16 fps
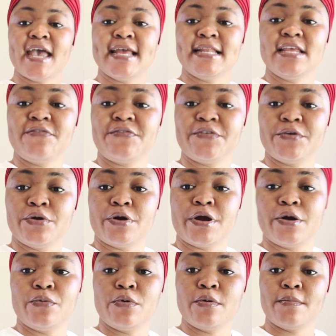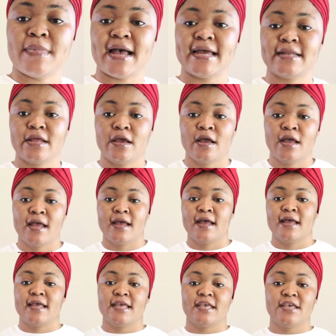and if you're a woman,
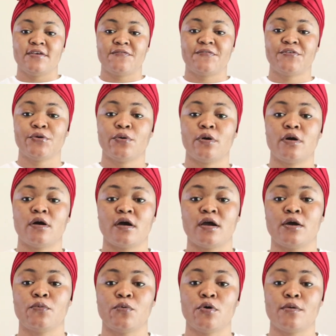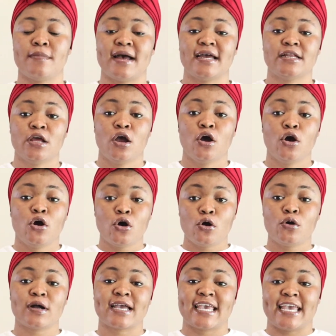if you are a woman
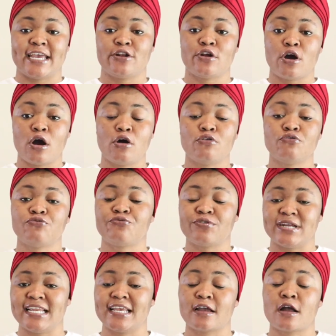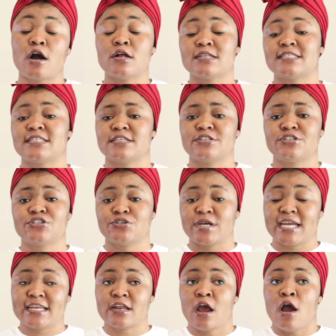who cannot really
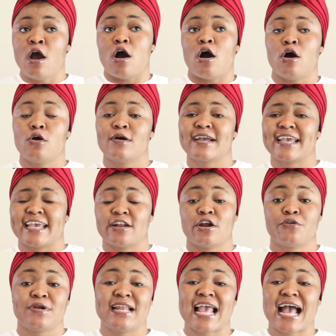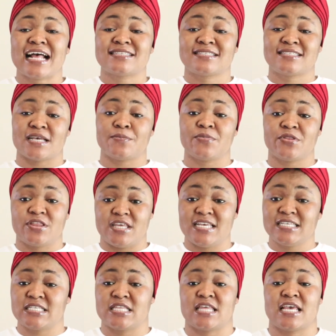concentrate or who cannot really accept
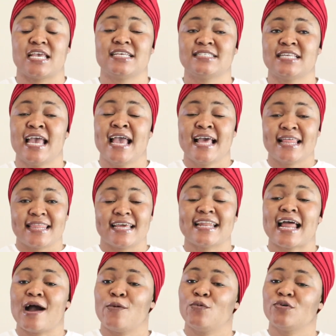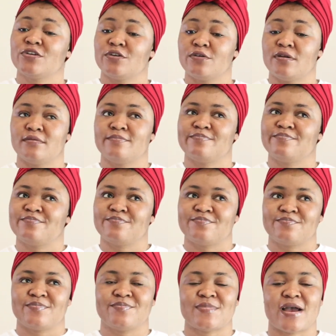these things, then I would
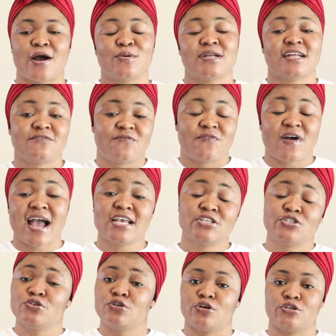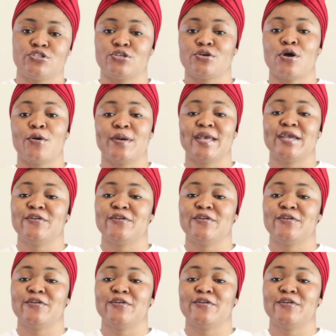I would advise you not to go